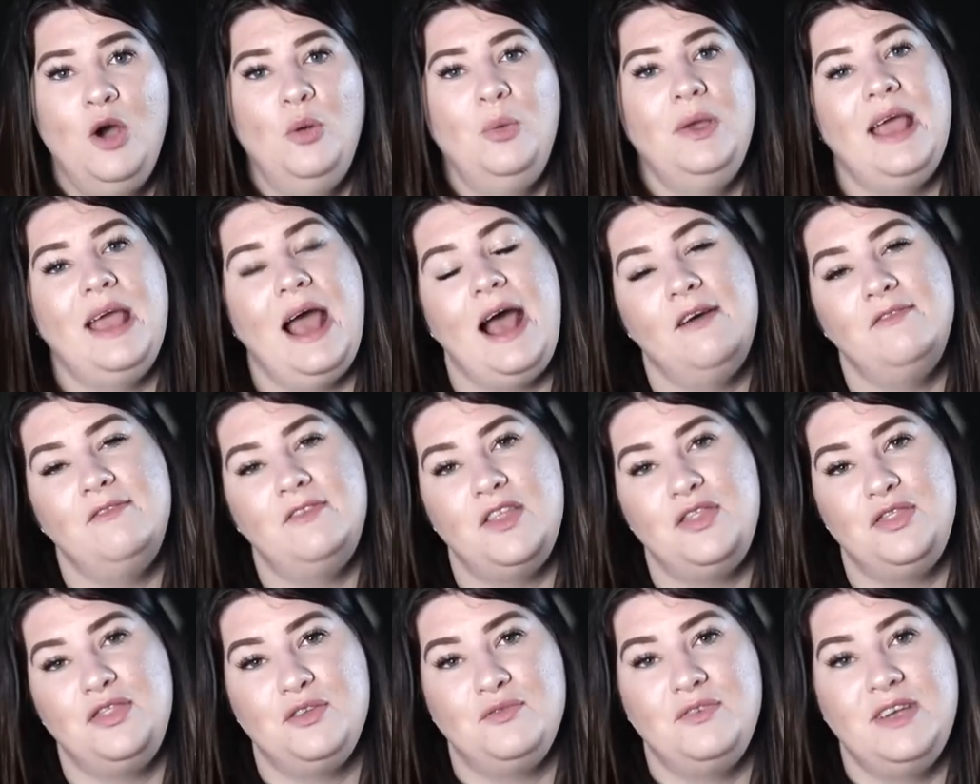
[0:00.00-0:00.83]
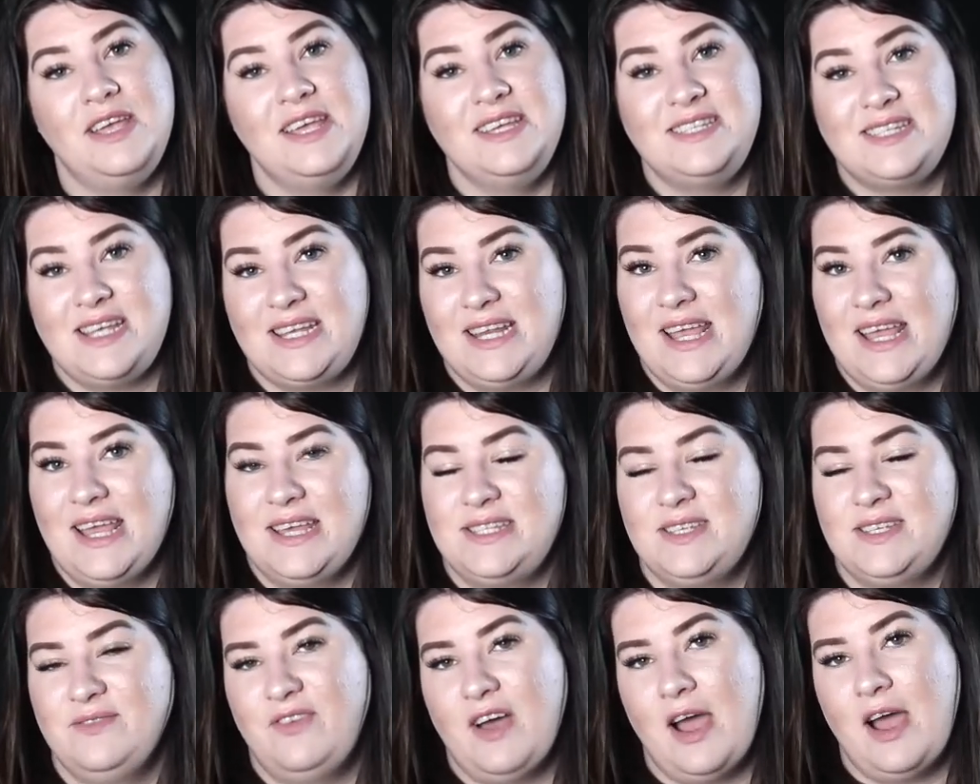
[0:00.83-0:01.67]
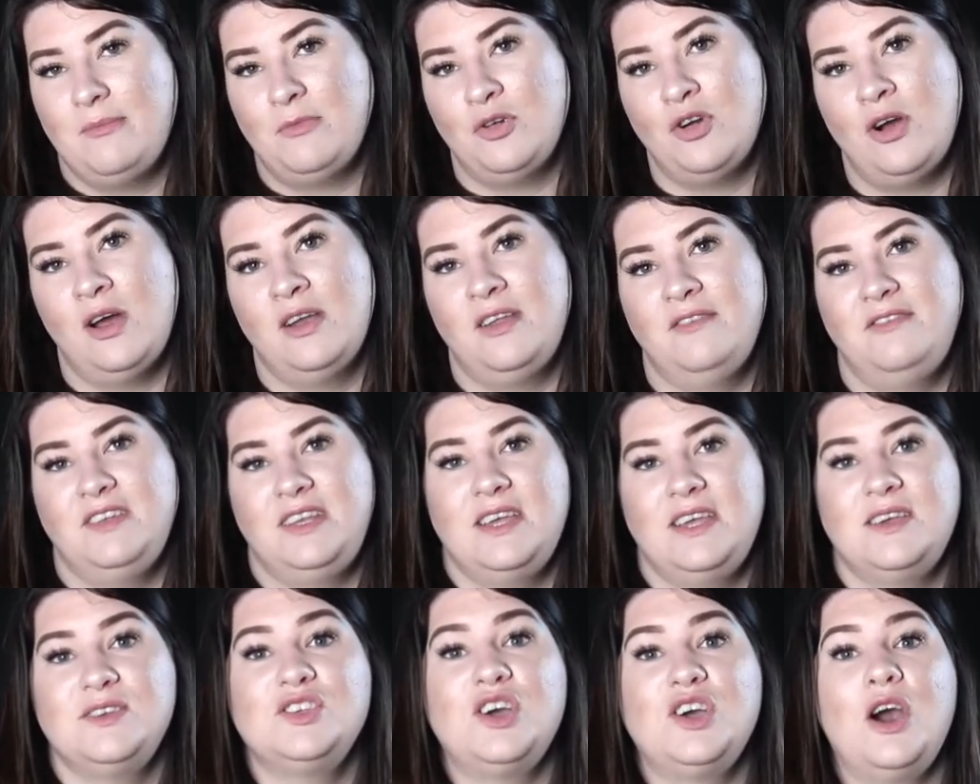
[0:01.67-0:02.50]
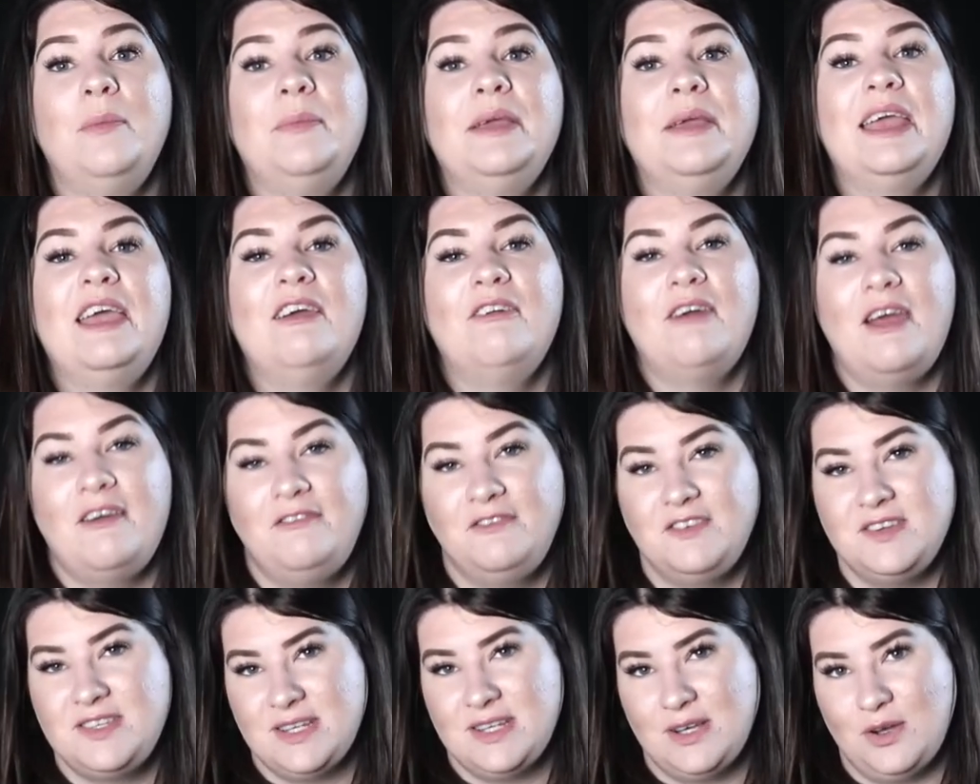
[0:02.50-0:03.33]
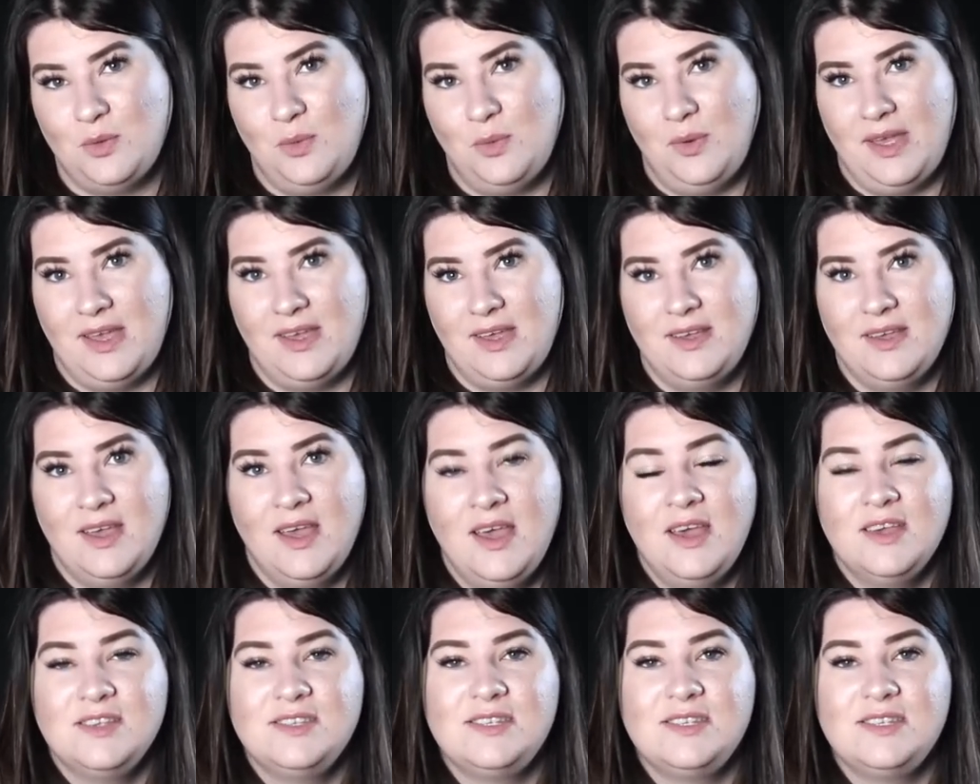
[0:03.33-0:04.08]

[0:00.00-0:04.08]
We have three dedicated Weimaraner videos coming here every single week.